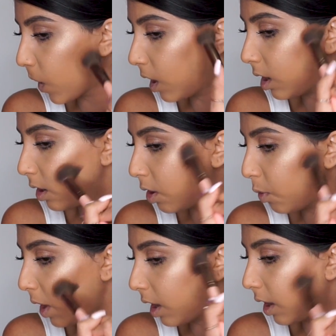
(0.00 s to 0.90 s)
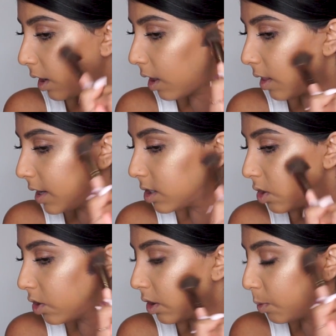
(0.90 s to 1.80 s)
And I go in light
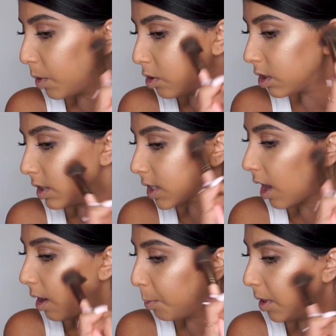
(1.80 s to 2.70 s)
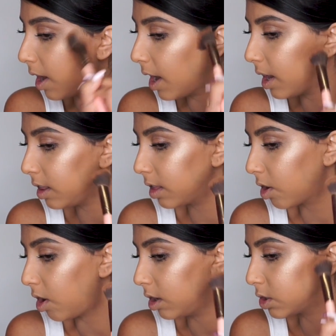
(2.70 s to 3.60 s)
circular motions. I apply the
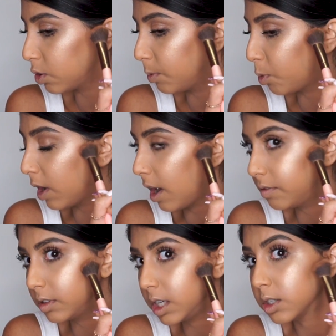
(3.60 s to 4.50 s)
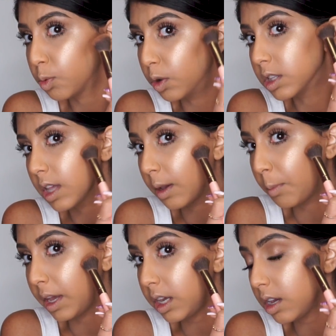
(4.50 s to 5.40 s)
contour more heavily towards like
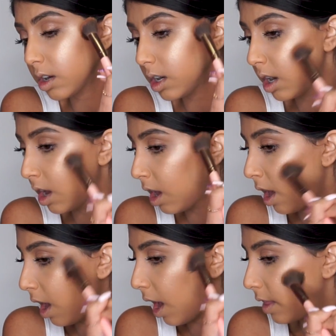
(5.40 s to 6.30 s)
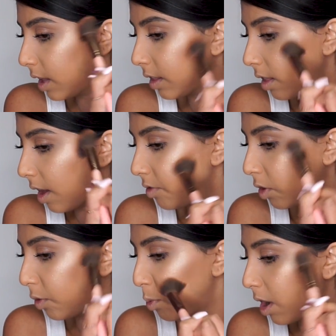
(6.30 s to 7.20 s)
my ear, and then the
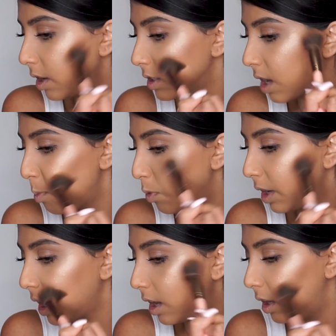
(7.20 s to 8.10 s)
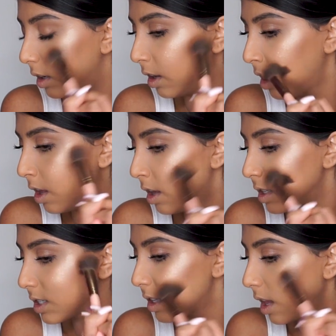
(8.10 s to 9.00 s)
leftover product I bring in
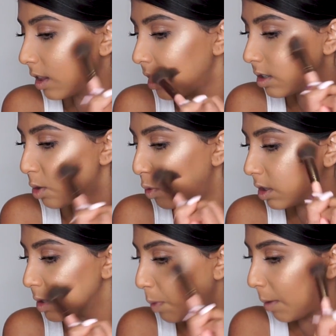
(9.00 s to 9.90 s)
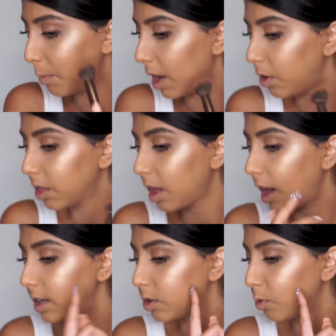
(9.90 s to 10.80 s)
slightly towards my mouth.
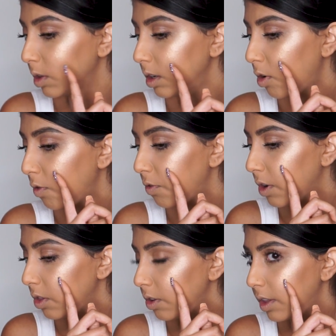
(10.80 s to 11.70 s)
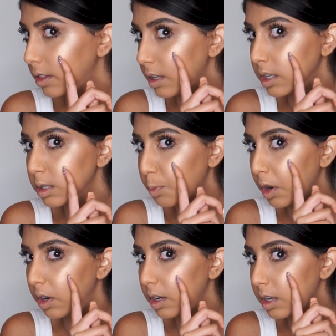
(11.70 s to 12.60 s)
I don't really go further than this
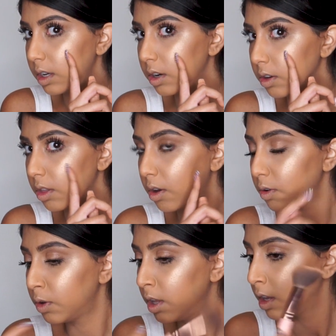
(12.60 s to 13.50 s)
part here though.